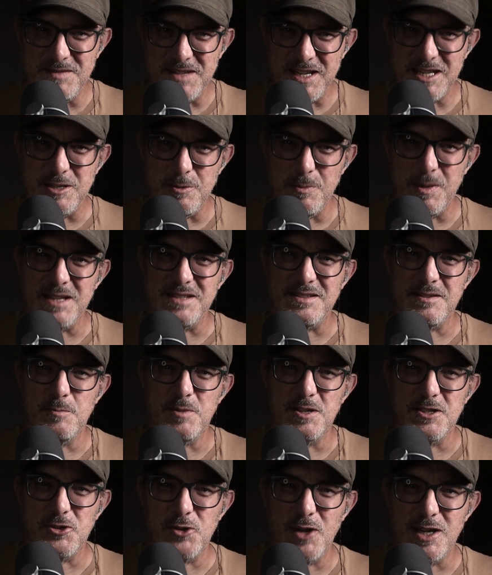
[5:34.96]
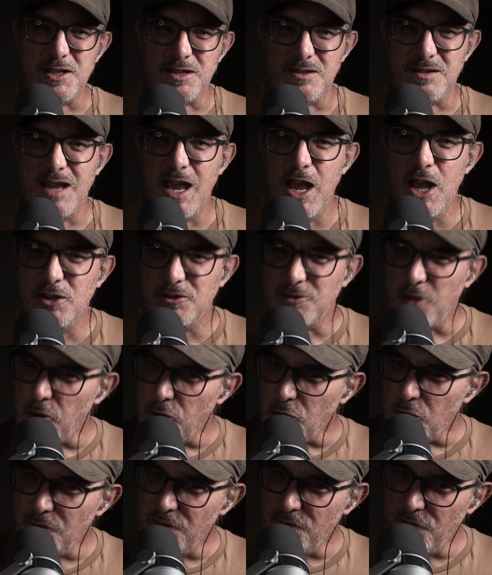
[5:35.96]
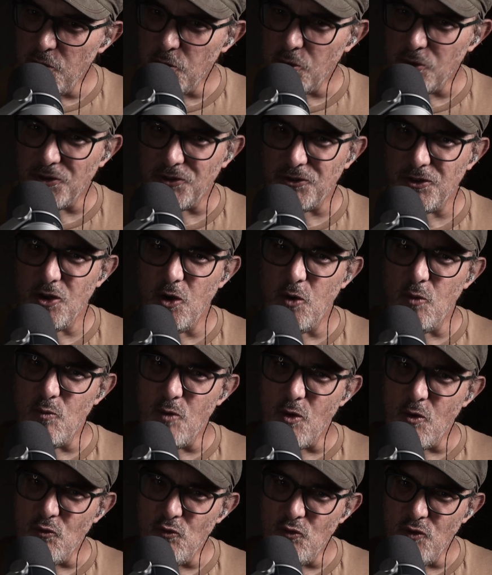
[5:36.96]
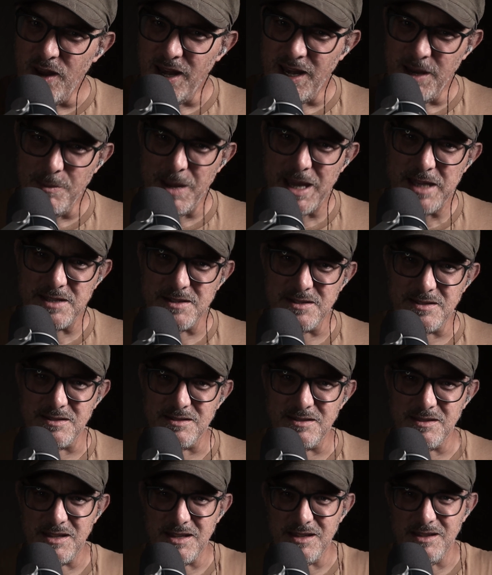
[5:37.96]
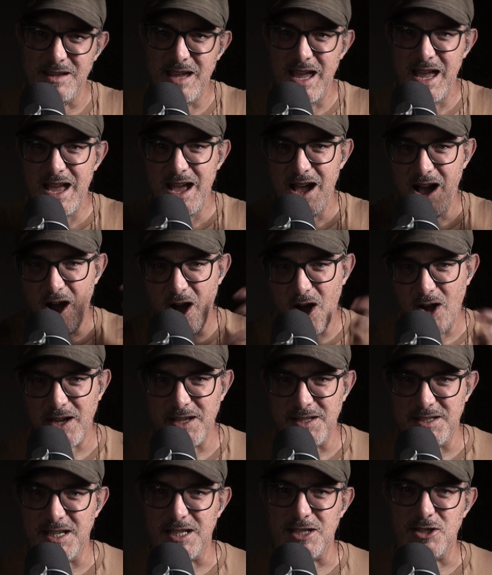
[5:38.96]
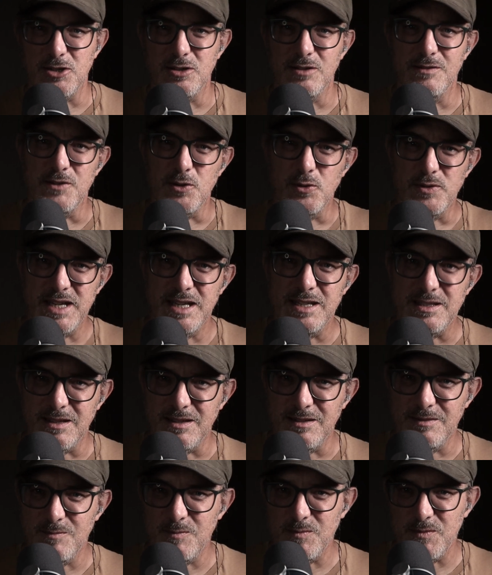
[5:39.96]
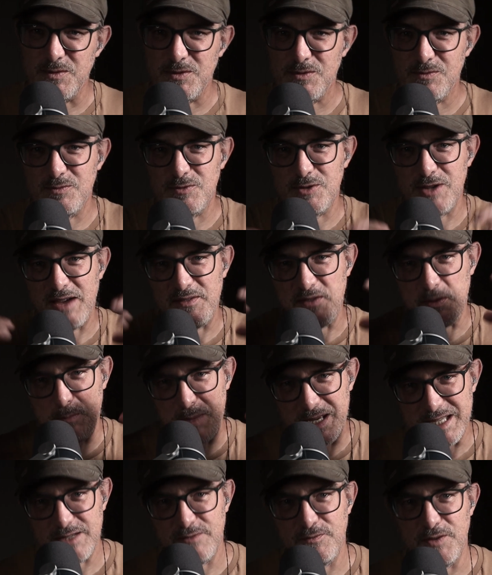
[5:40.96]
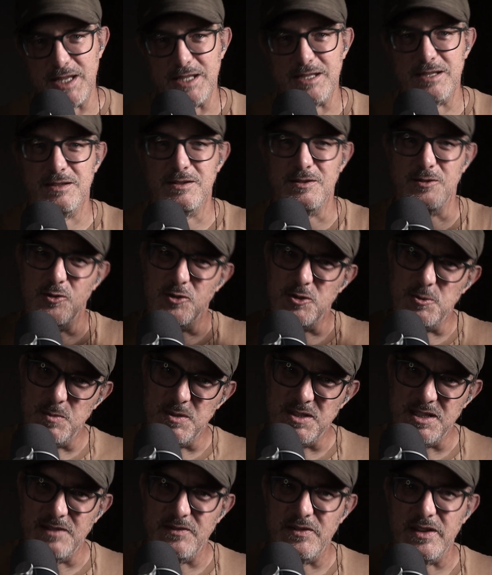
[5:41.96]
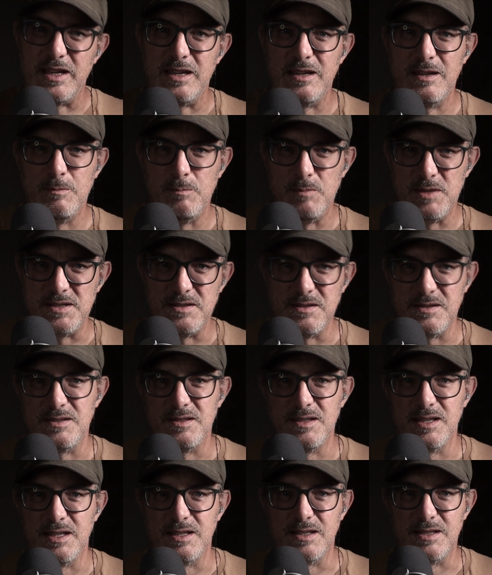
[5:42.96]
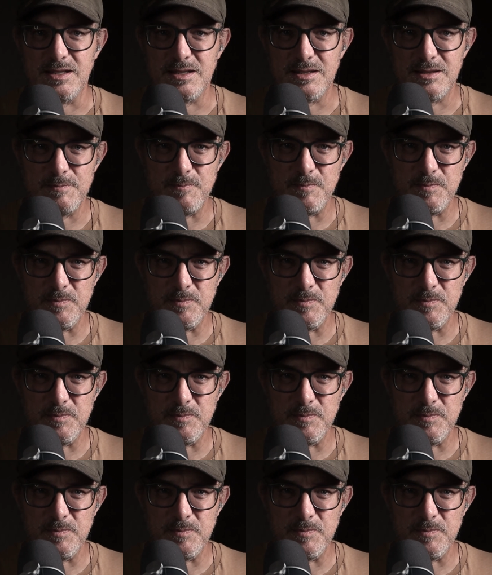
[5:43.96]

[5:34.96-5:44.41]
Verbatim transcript: database administration so that you can focus on what really matters the architecture of your data to have it best fit your specific business needs.